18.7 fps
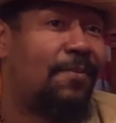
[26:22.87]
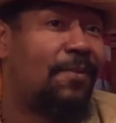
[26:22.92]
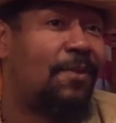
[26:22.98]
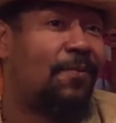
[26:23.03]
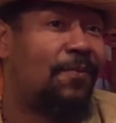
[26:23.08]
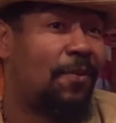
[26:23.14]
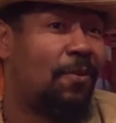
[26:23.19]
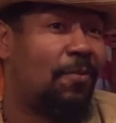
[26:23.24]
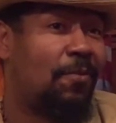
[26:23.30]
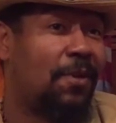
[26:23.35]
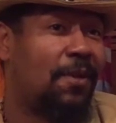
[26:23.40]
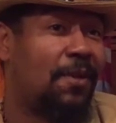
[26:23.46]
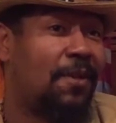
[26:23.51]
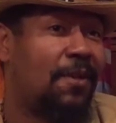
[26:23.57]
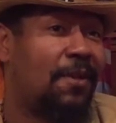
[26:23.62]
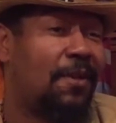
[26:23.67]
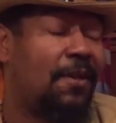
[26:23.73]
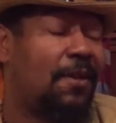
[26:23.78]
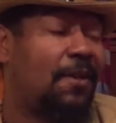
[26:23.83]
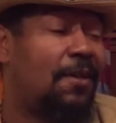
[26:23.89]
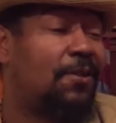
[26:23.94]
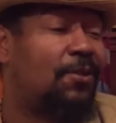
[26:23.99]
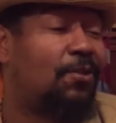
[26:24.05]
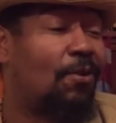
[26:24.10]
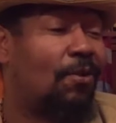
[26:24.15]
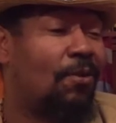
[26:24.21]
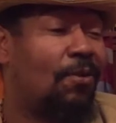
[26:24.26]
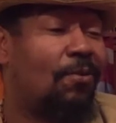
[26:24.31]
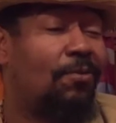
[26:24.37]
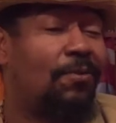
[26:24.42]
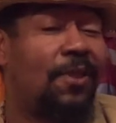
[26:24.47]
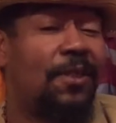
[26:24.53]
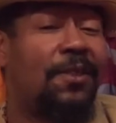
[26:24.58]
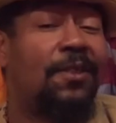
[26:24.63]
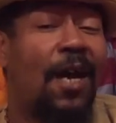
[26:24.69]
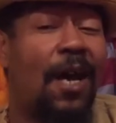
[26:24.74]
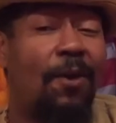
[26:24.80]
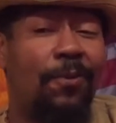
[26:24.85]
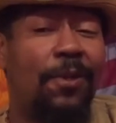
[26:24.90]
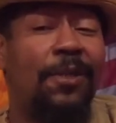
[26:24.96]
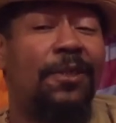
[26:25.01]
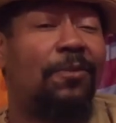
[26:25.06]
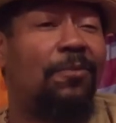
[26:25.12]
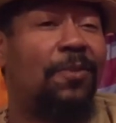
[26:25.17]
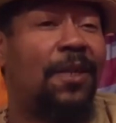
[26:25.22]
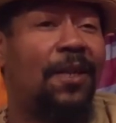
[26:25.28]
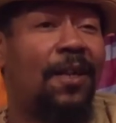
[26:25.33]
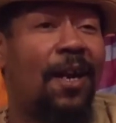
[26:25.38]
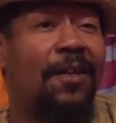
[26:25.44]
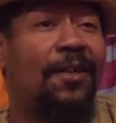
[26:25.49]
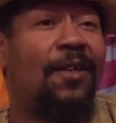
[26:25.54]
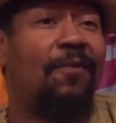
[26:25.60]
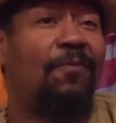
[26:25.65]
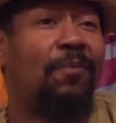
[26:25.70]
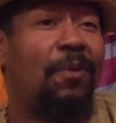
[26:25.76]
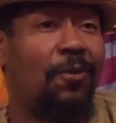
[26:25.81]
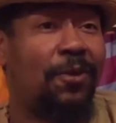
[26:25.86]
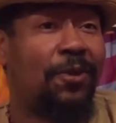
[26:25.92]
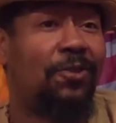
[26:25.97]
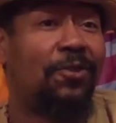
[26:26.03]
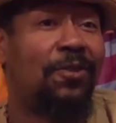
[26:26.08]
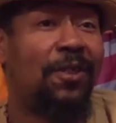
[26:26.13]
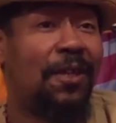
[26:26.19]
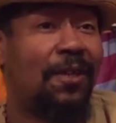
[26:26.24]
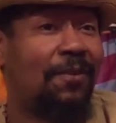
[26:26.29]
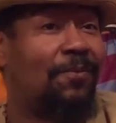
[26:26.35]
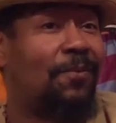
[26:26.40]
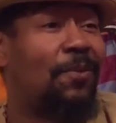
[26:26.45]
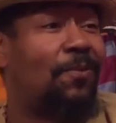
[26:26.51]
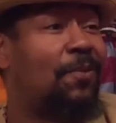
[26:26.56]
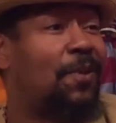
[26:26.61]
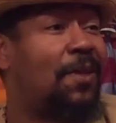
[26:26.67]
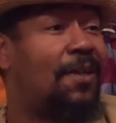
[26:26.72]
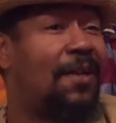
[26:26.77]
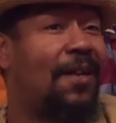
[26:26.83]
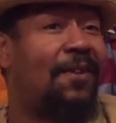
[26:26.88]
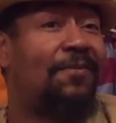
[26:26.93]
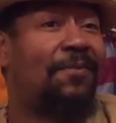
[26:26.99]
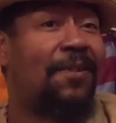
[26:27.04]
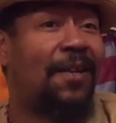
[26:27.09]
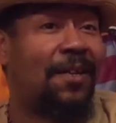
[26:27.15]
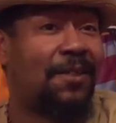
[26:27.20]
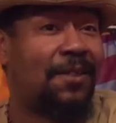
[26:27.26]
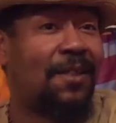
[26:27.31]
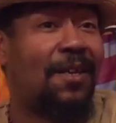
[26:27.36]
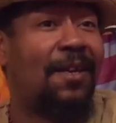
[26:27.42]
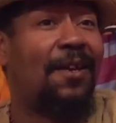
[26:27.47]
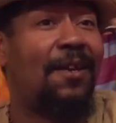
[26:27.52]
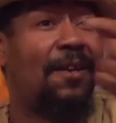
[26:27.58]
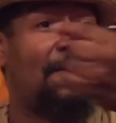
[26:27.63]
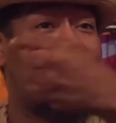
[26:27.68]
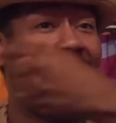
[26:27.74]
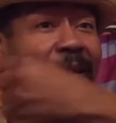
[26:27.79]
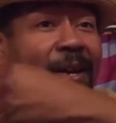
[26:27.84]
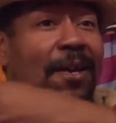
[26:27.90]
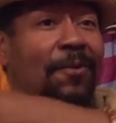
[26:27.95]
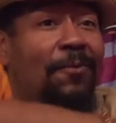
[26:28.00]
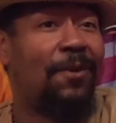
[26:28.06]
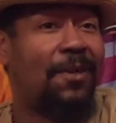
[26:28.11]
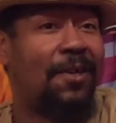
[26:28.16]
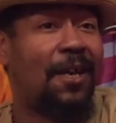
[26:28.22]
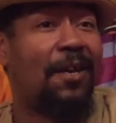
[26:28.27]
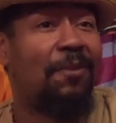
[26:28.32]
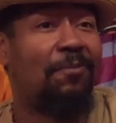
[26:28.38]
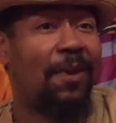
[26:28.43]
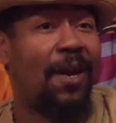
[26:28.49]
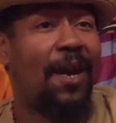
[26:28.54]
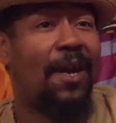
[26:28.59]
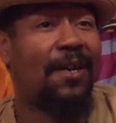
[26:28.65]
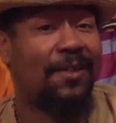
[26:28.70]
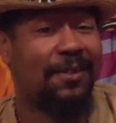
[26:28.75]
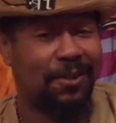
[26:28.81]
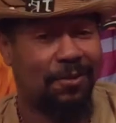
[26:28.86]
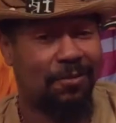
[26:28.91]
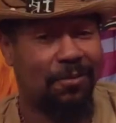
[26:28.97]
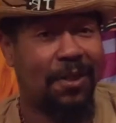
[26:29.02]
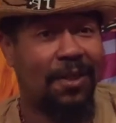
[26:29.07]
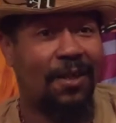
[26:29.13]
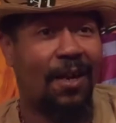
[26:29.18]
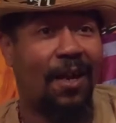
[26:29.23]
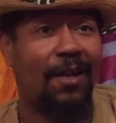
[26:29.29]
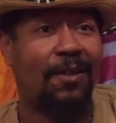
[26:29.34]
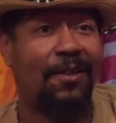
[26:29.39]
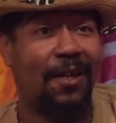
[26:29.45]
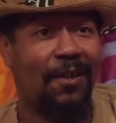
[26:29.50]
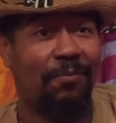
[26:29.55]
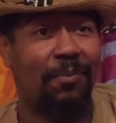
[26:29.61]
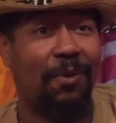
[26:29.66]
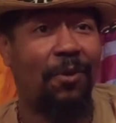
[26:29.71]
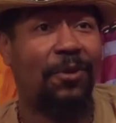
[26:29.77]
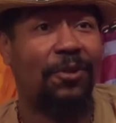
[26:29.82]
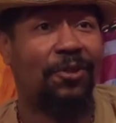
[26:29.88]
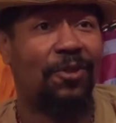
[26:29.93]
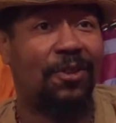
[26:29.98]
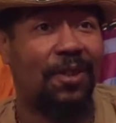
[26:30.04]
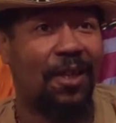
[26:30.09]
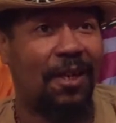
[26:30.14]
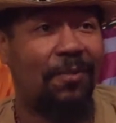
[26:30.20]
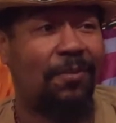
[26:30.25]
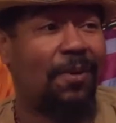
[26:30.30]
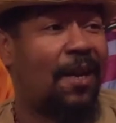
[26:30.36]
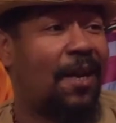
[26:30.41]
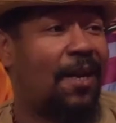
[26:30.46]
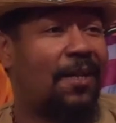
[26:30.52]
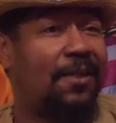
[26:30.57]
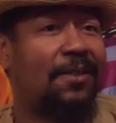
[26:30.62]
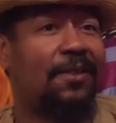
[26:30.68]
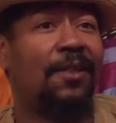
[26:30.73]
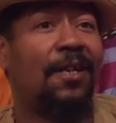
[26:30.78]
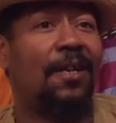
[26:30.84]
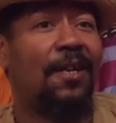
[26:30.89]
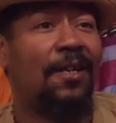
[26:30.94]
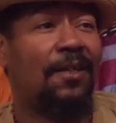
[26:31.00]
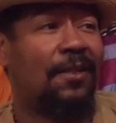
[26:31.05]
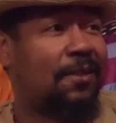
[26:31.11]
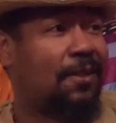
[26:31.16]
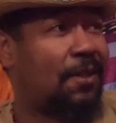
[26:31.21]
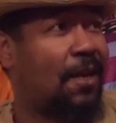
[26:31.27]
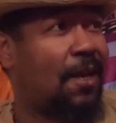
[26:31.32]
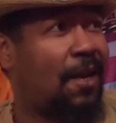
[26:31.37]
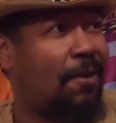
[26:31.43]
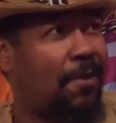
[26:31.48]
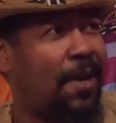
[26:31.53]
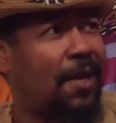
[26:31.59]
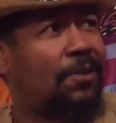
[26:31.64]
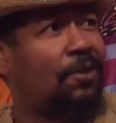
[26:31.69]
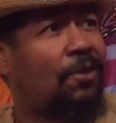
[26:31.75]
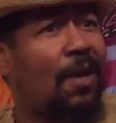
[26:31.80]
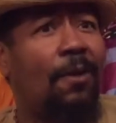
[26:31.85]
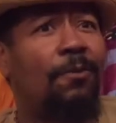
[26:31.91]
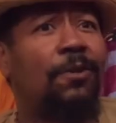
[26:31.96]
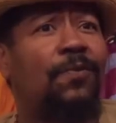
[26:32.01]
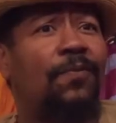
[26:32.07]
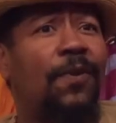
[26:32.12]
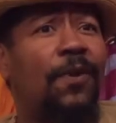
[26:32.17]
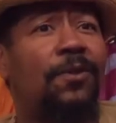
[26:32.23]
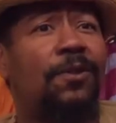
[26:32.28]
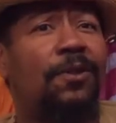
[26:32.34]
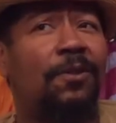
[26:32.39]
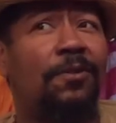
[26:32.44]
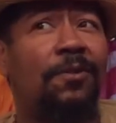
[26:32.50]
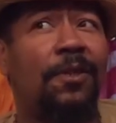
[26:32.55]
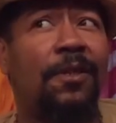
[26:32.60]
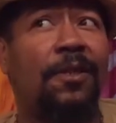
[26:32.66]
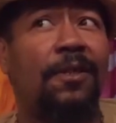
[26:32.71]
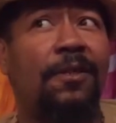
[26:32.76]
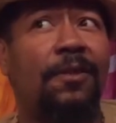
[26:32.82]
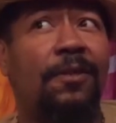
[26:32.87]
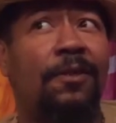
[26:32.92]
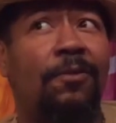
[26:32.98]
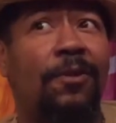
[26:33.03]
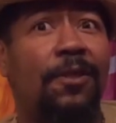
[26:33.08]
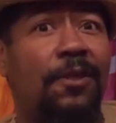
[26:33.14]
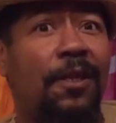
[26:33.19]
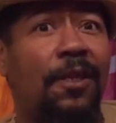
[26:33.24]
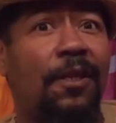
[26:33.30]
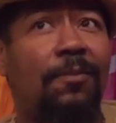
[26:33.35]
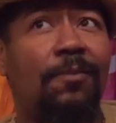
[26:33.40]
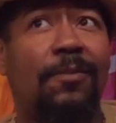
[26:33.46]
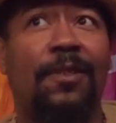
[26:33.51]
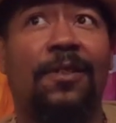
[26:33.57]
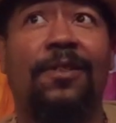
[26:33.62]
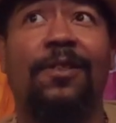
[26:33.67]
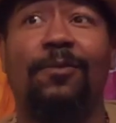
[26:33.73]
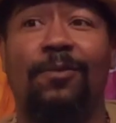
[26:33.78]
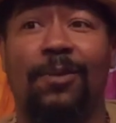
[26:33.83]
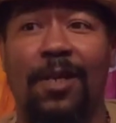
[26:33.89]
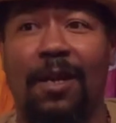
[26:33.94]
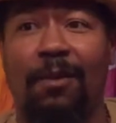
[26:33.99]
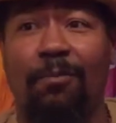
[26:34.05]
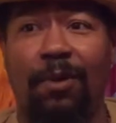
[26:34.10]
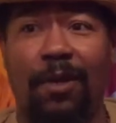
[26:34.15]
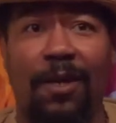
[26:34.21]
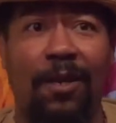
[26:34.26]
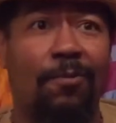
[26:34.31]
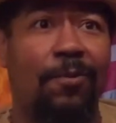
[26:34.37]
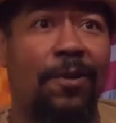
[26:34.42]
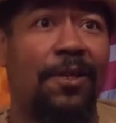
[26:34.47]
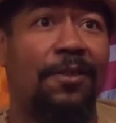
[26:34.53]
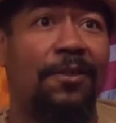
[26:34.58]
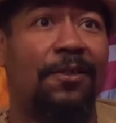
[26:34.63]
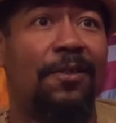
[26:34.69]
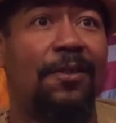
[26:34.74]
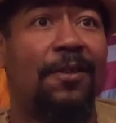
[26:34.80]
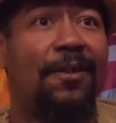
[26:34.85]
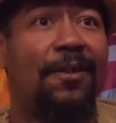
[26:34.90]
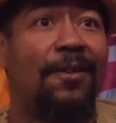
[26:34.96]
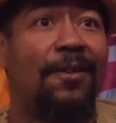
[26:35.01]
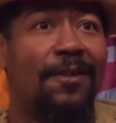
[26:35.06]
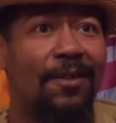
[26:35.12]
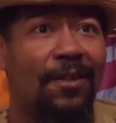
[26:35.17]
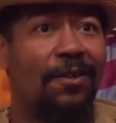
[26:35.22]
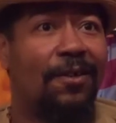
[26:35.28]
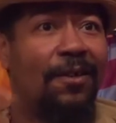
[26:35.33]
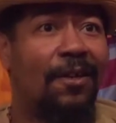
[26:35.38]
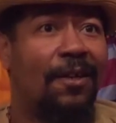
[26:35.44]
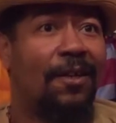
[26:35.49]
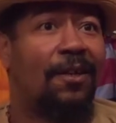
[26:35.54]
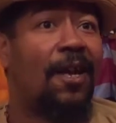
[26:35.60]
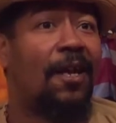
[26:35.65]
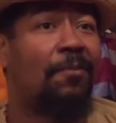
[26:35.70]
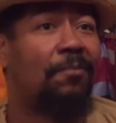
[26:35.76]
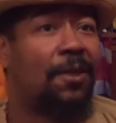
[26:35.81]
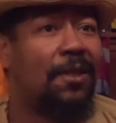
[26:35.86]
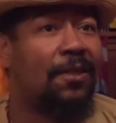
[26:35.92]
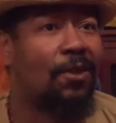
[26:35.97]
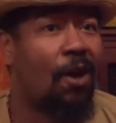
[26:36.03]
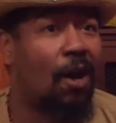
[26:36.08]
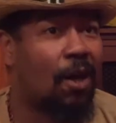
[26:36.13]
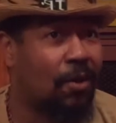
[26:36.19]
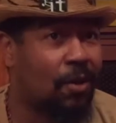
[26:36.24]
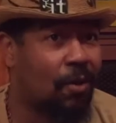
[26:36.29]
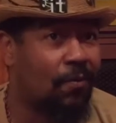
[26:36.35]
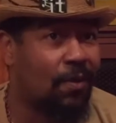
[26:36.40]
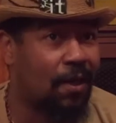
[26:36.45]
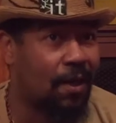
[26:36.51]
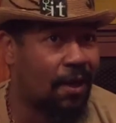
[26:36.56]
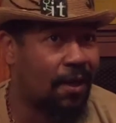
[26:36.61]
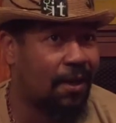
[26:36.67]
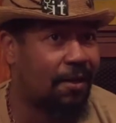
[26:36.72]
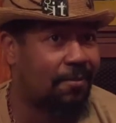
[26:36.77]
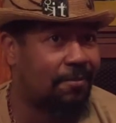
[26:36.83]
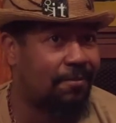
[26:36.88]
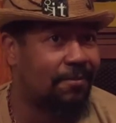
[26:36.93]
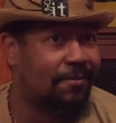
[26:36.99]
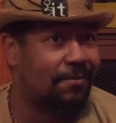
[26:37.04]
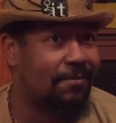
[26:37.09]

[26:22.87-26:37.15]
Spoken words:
You feel me? So this is how we submitted our Def Poetry tape. When we left that Slam, we came back and submitted our Def Poetry tape as the Slam Master. I was first on there on the tape. The shit was like a Blair Witch. Like me talking over the lamp.